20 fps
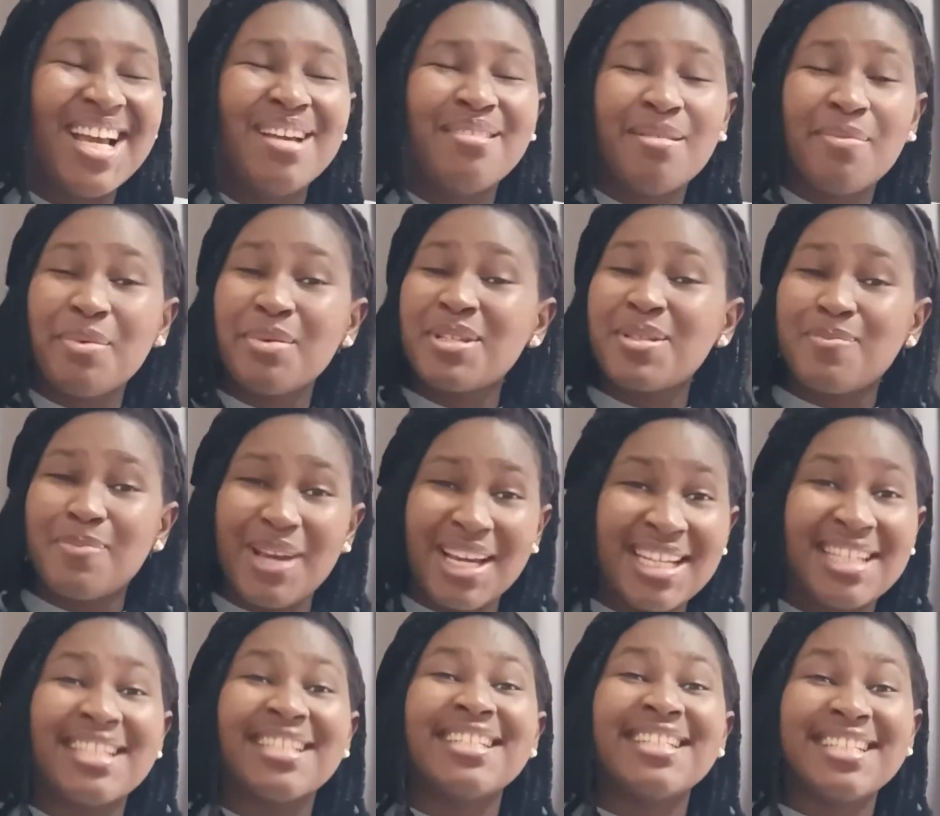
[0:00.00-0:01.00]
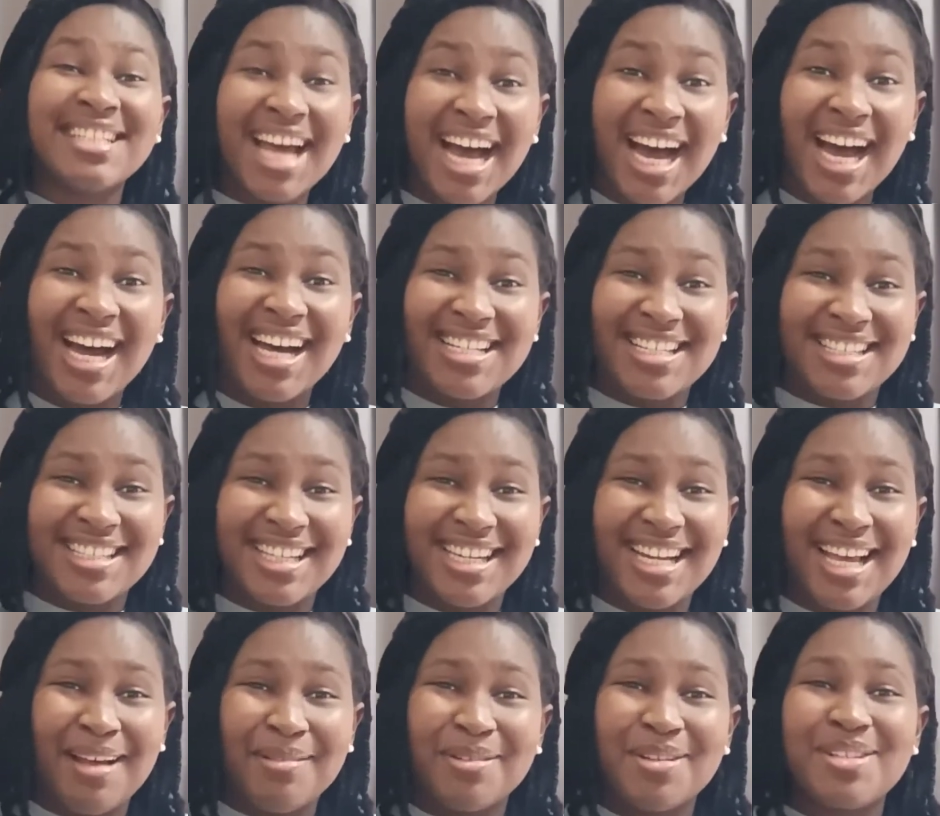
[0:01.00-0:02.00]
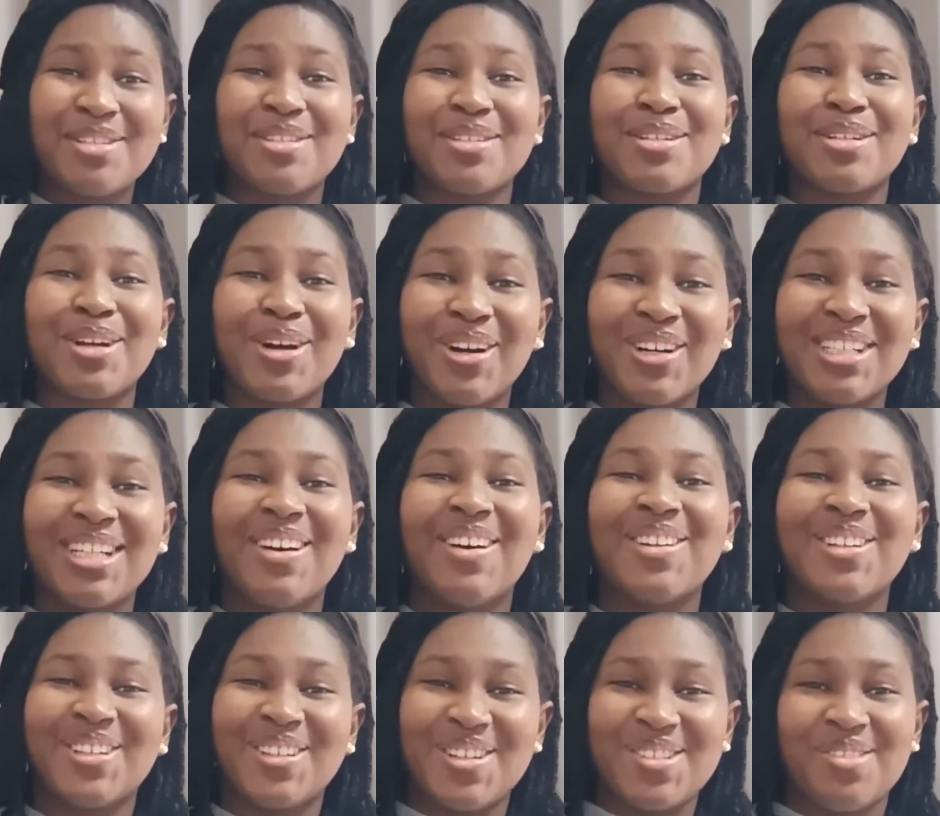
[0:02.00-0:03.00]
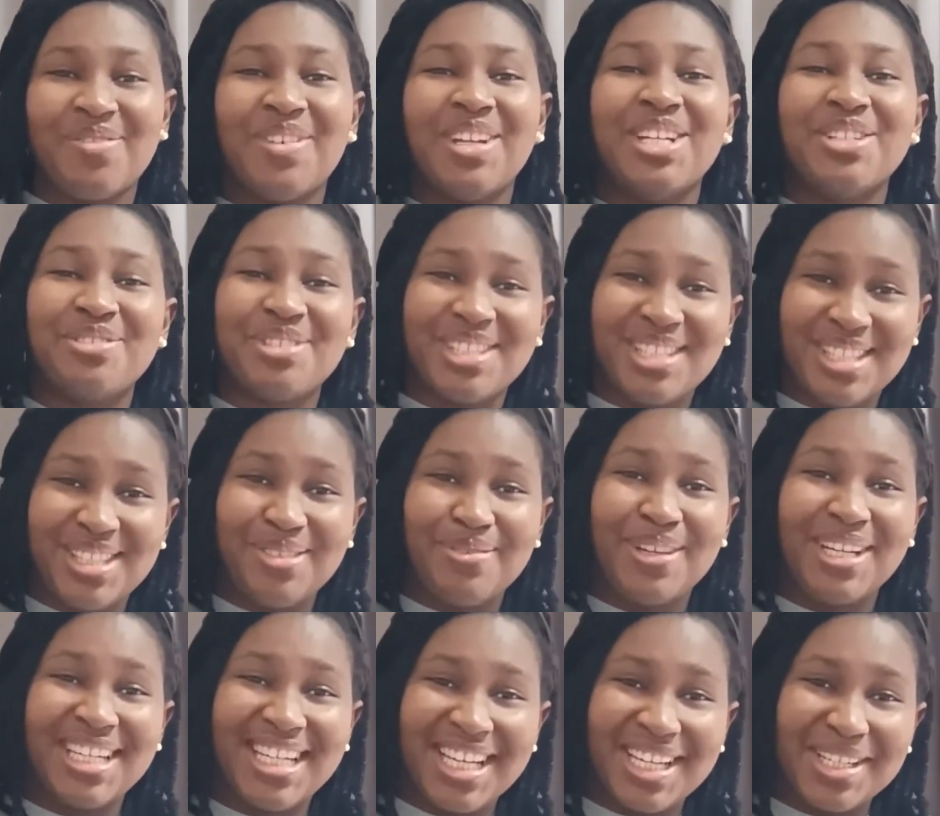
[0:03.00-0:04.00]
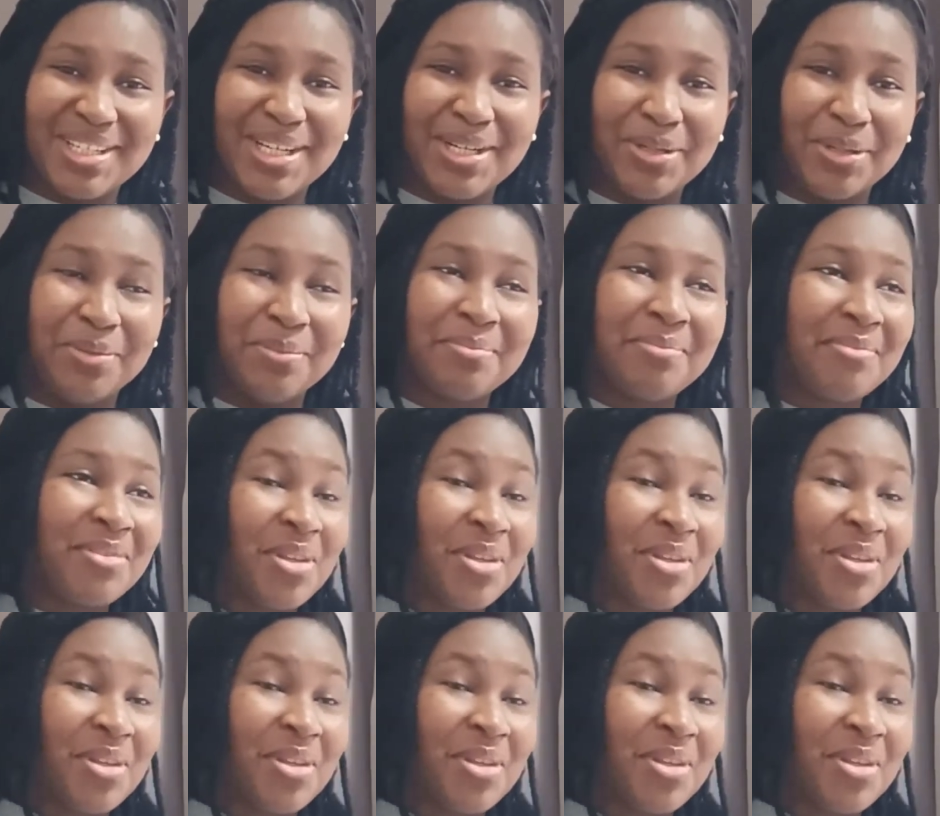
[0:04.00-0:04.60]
People spend hours in the lab just to cut down on the cost of electricity when they go home.